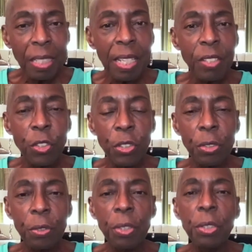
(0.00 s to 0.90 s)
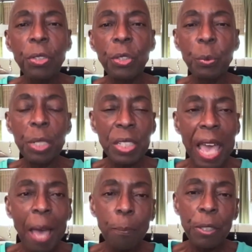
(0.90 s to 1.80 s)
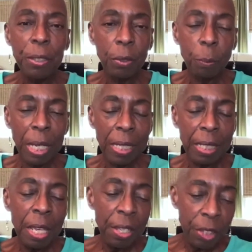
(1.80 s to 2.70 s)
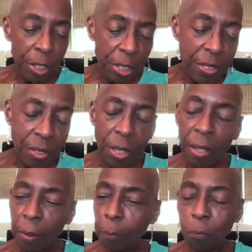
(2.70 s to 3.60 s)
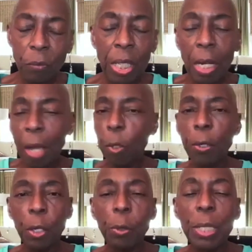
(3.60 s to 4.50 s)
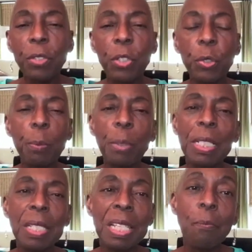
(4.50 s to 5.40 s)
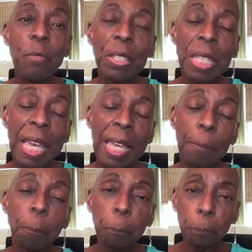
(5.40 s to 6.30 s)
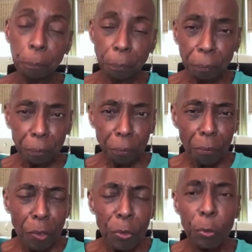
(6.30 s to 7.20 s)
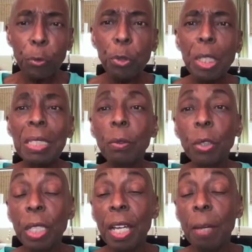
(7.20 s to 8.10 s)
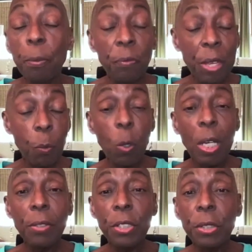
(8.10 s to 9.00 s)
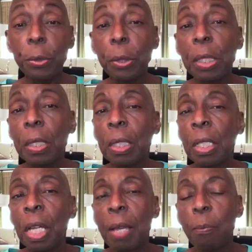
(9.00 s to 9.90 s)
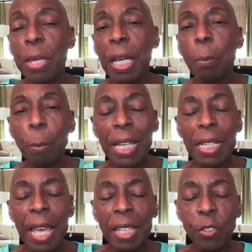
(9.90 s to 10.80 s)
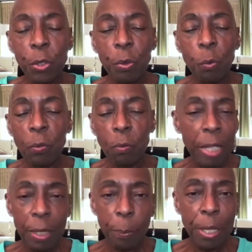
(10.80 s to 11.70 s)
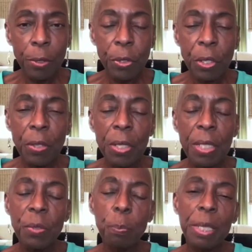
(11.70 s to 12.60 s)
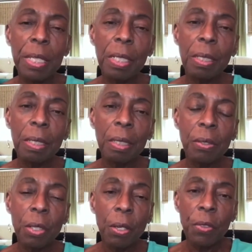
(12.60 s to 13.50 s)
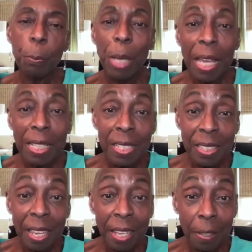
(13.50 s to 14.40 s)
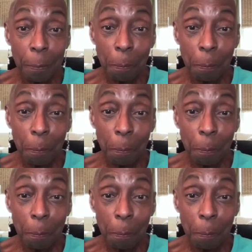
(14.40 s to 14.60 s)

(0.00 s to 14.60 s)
attention to what's happening in the body. There is, and I won't go into it, but it's something that the group can look up if they want to. I might actually write a post on this, but it's called the body scan.